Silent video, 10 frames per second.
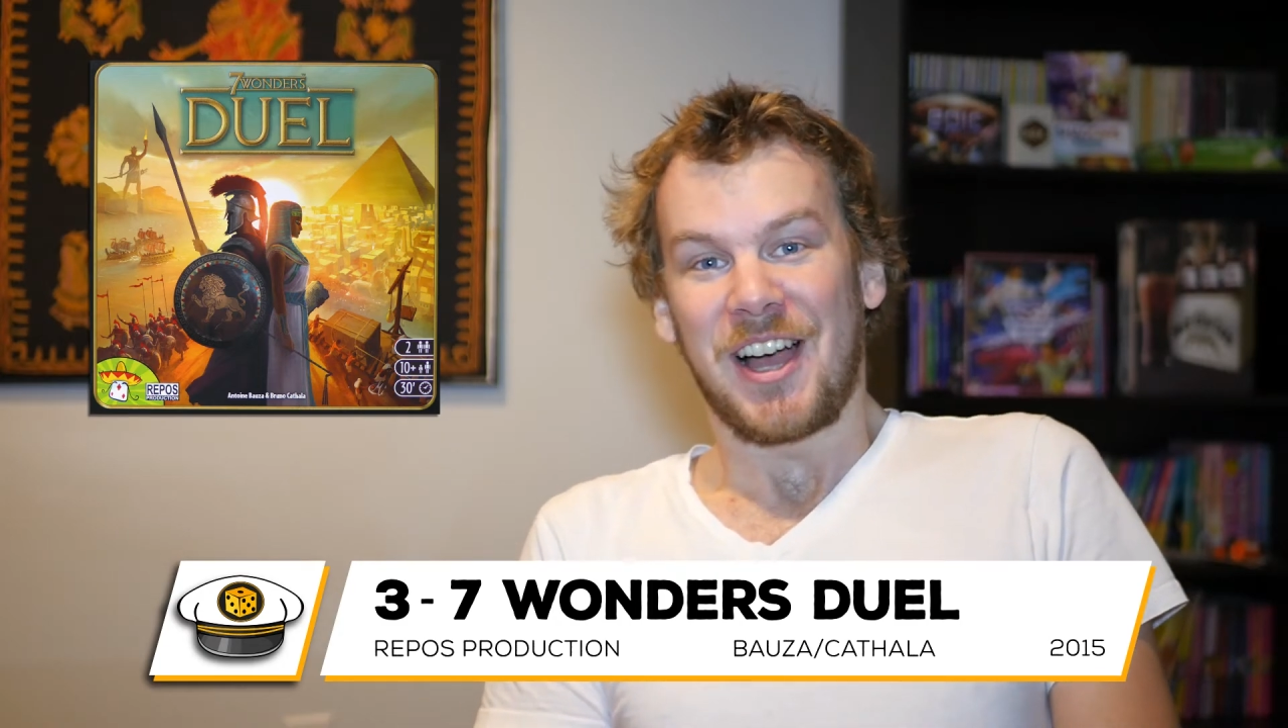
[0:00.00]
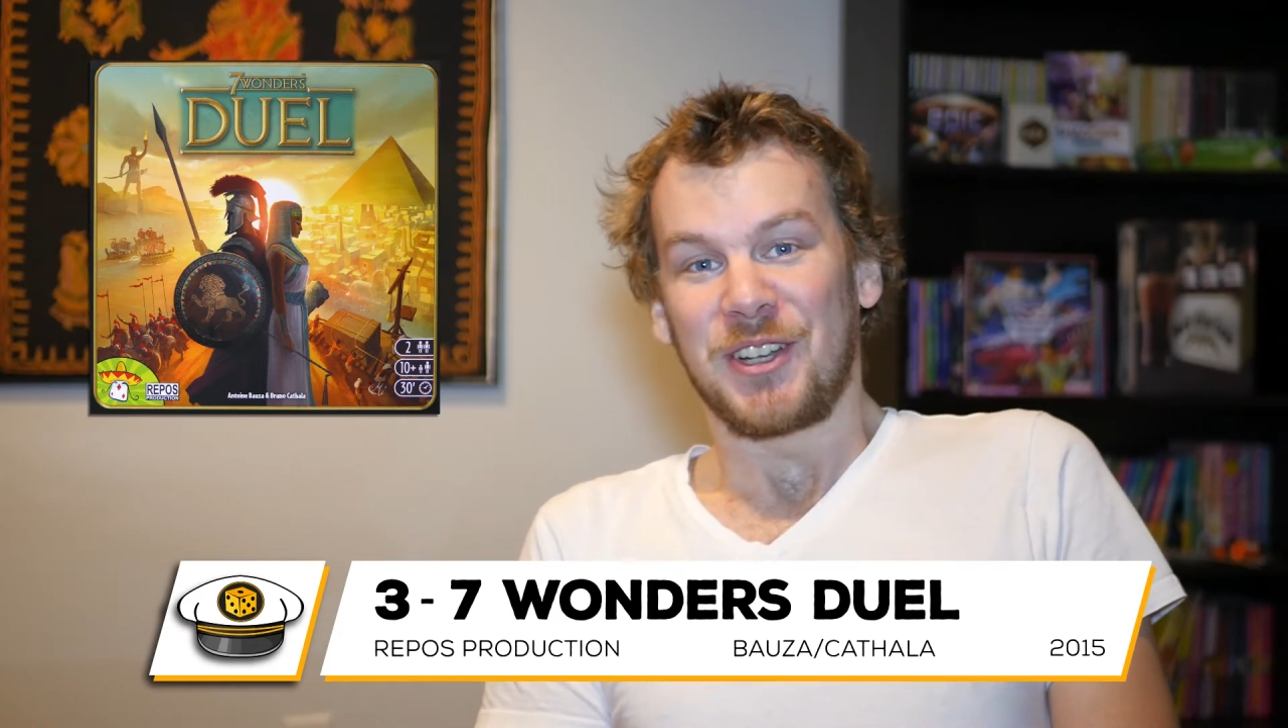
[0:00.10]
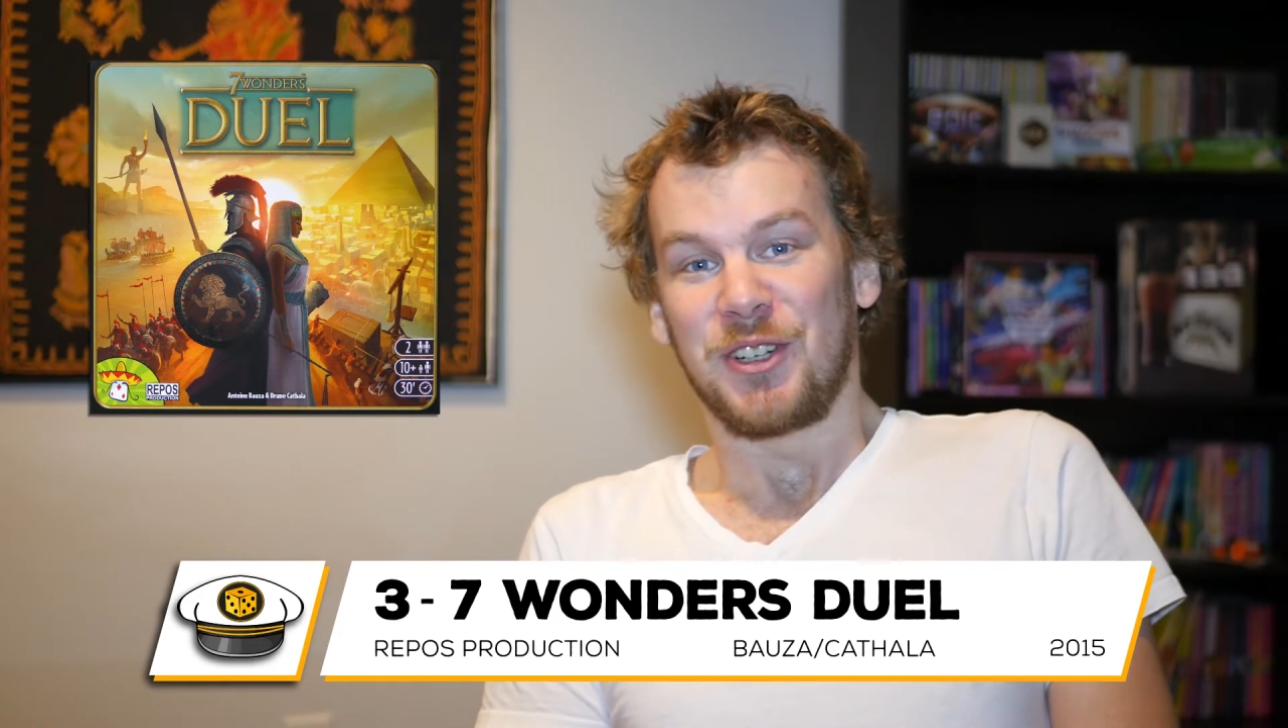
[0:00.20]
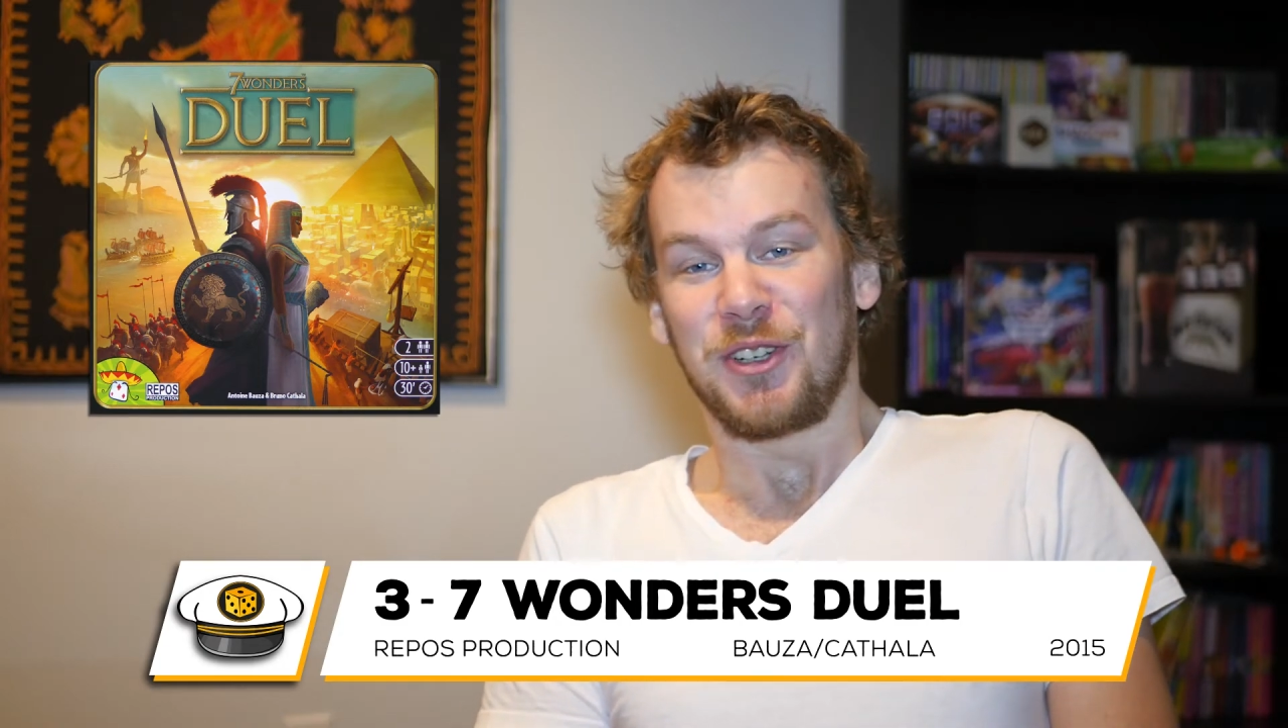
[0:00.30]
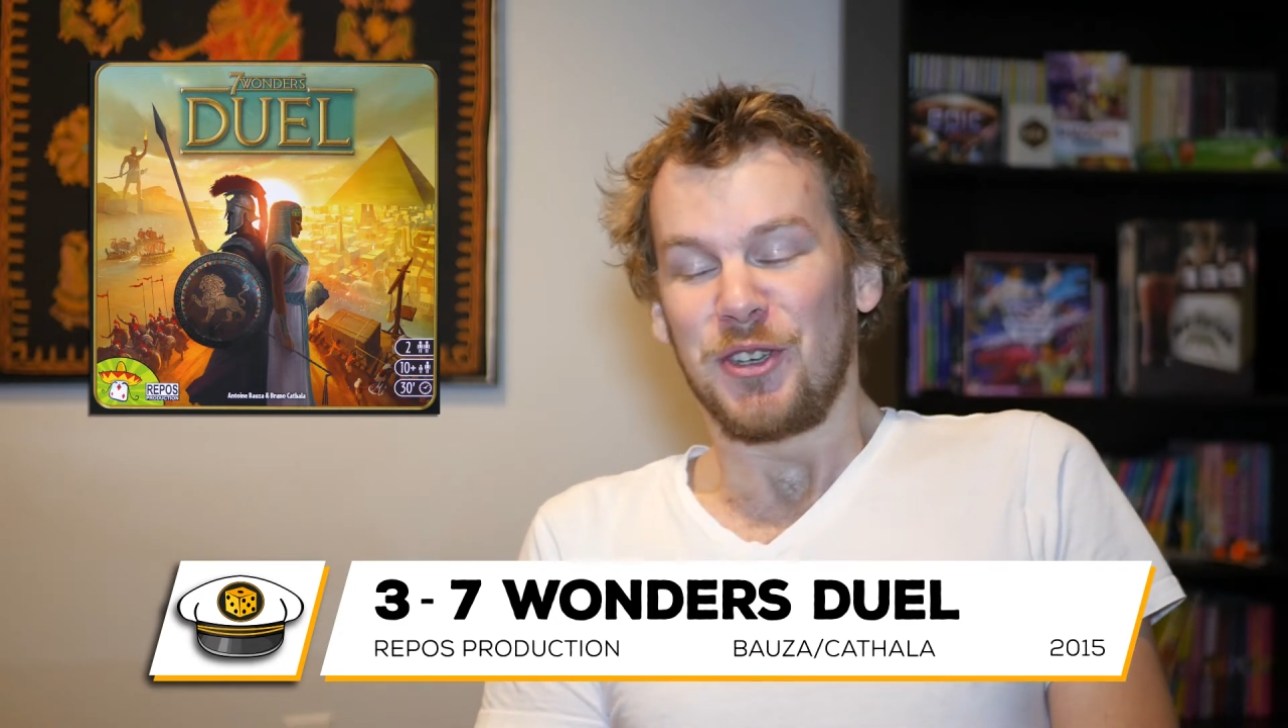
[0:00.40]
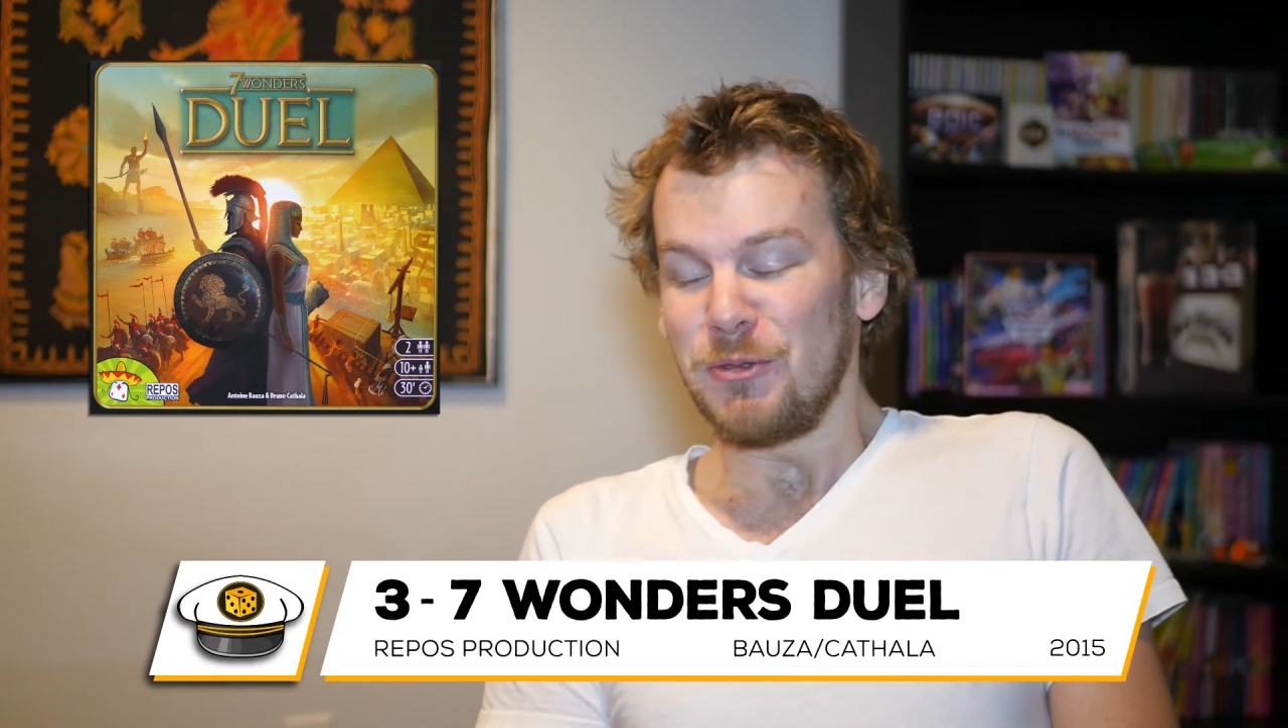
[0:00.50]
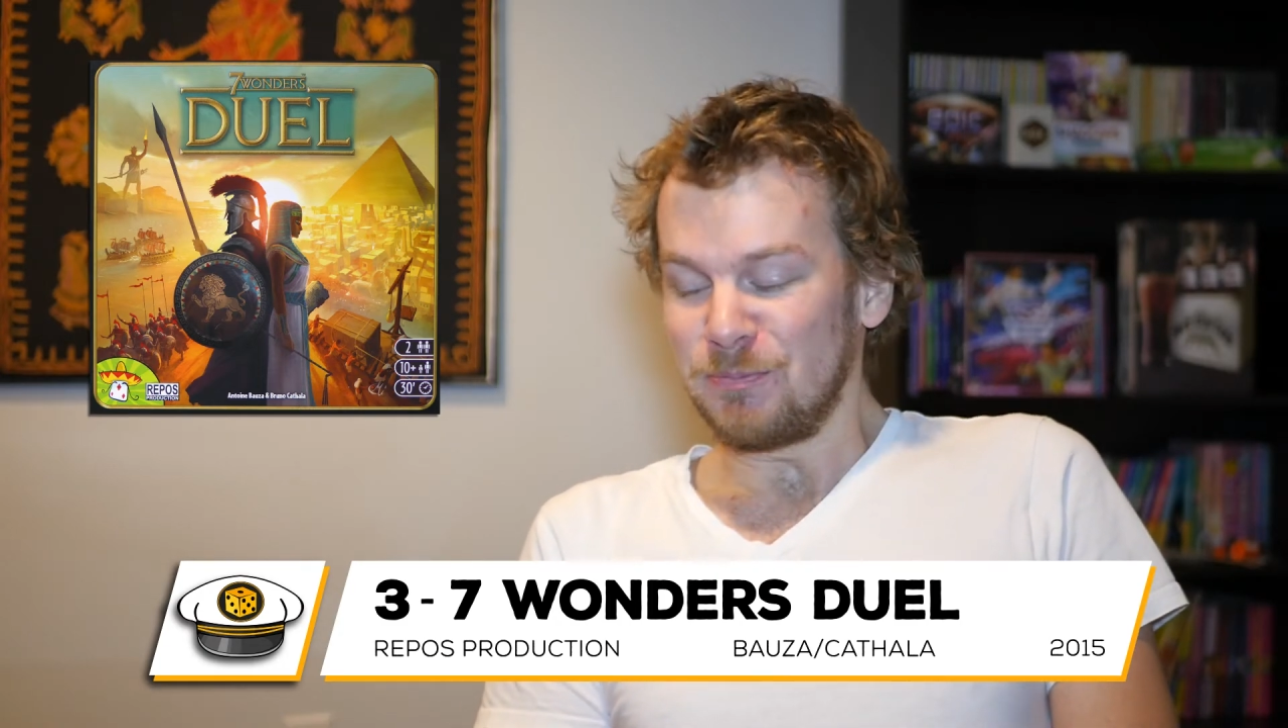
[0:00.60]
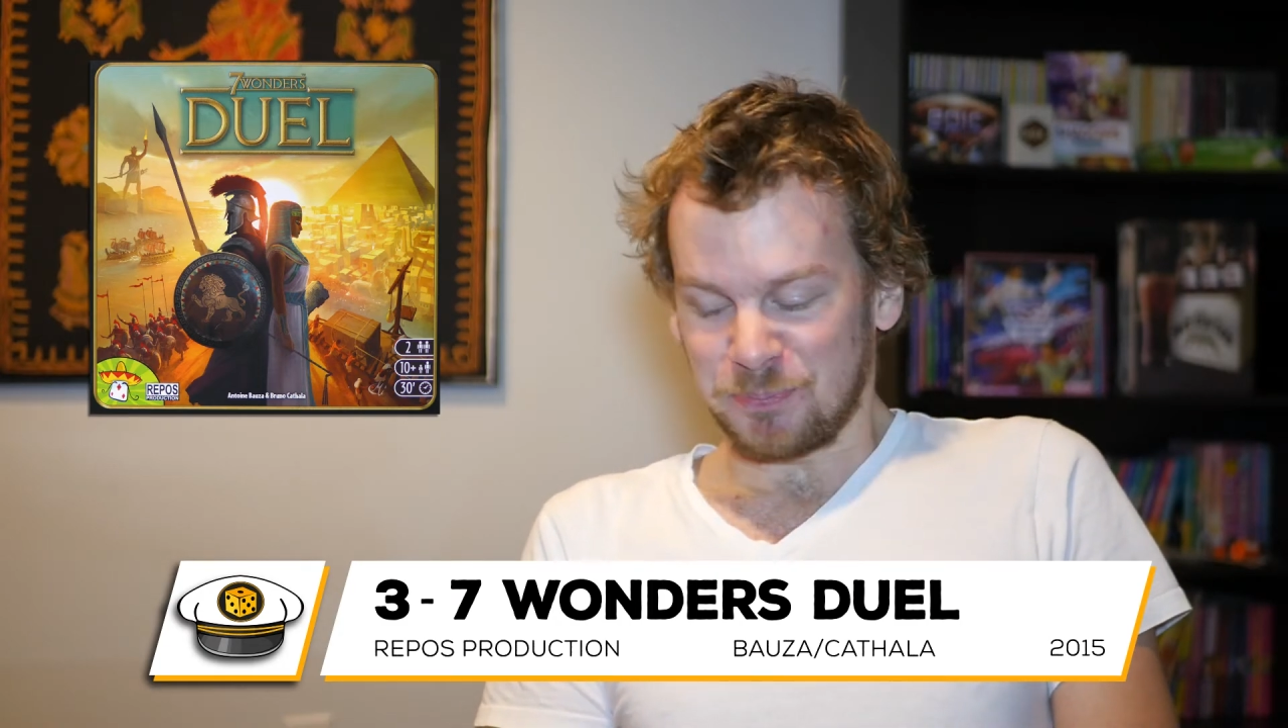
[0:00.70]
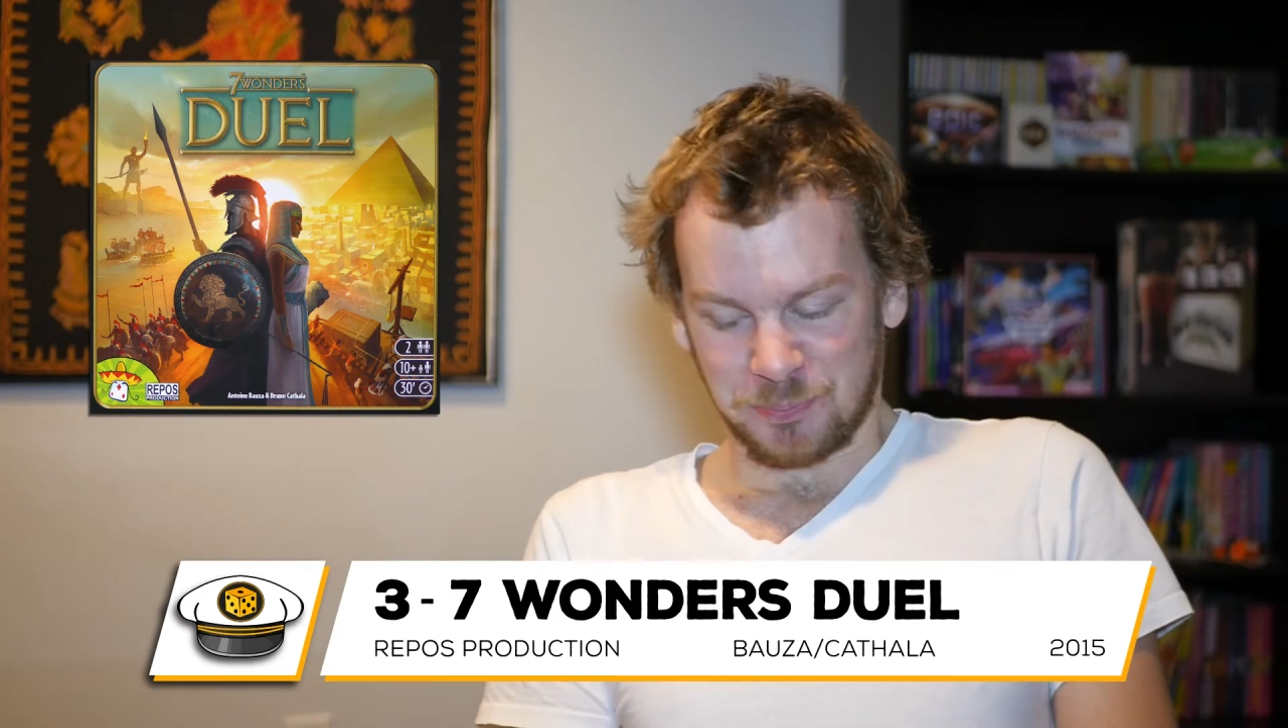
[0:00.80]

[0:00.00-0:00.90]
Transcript: under you.